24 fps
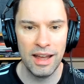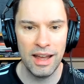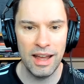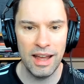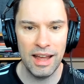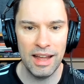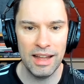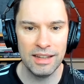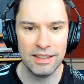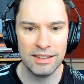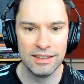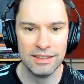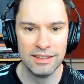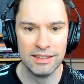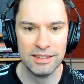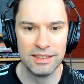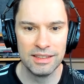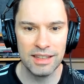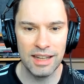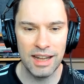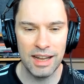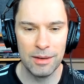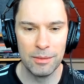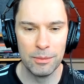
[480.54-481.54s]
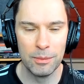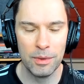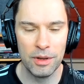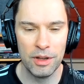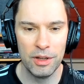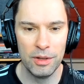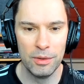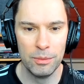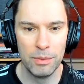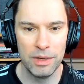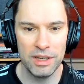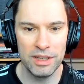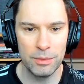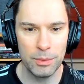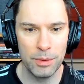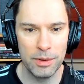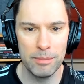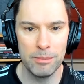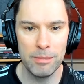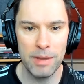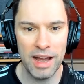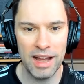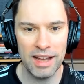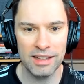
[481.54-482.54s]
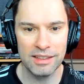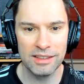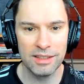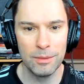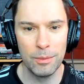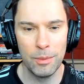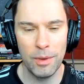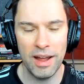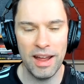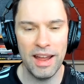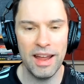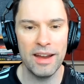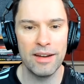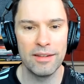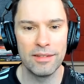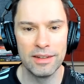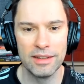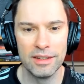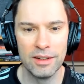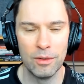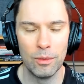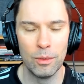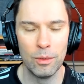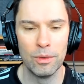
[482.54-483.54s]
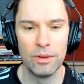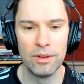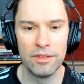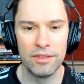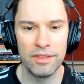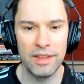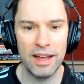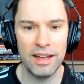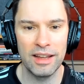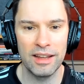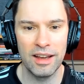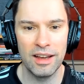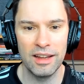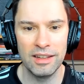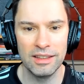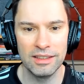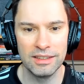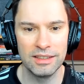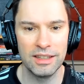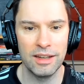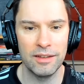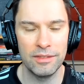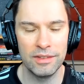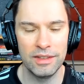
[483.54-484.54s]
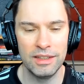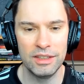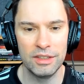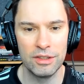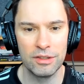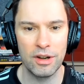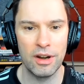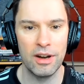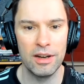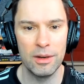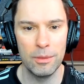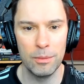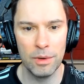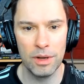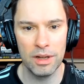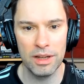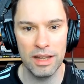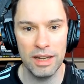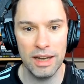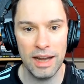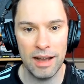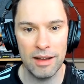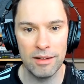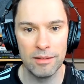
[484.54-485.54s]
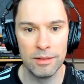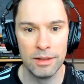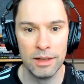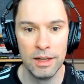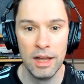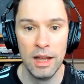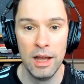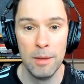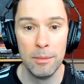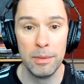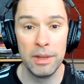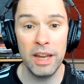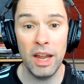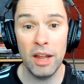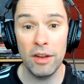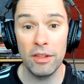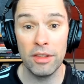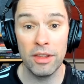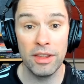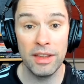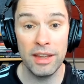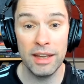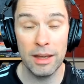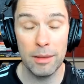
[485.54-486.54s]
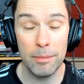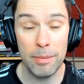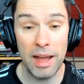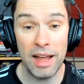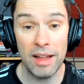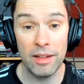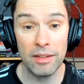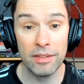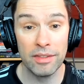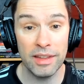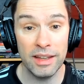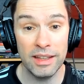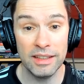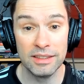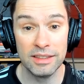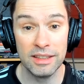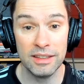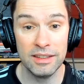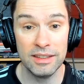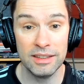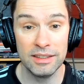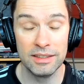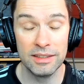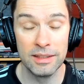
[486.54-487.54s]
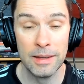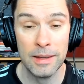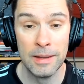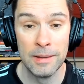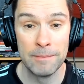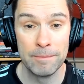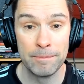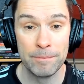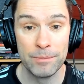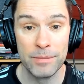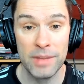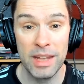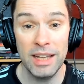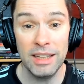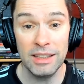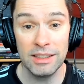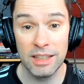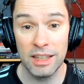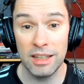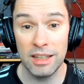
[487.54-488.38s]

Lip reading: and which wing backs are where, and all of that kind of stuff. And he's trying to work it out. But the other thing about this is he's